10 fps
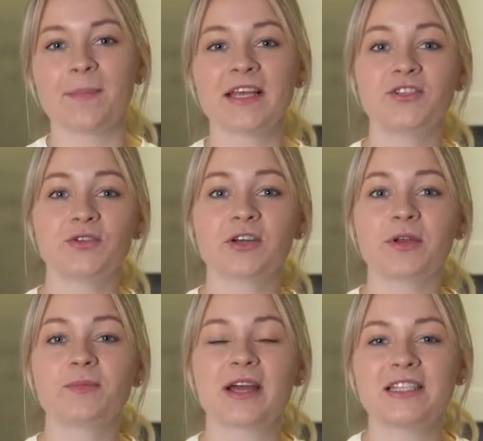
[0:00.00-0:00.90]
Pastry
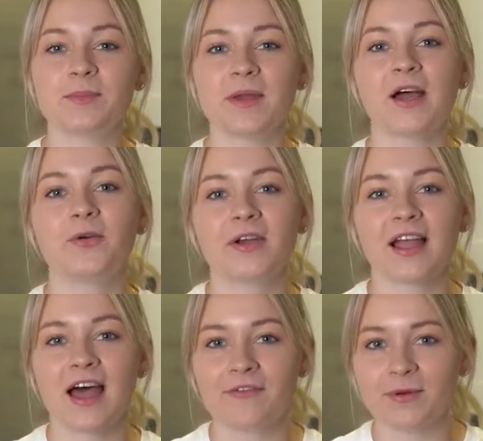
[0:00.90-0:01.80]
cream recipe I already
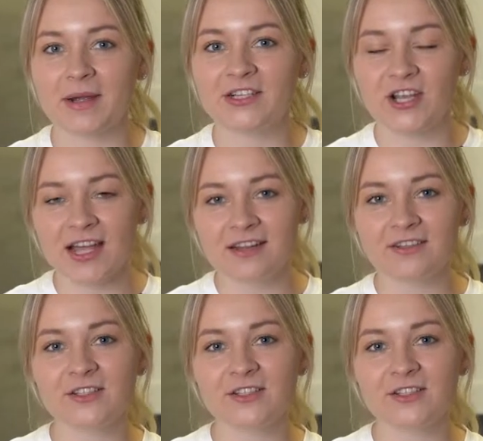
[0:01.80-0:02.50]
have on my channel,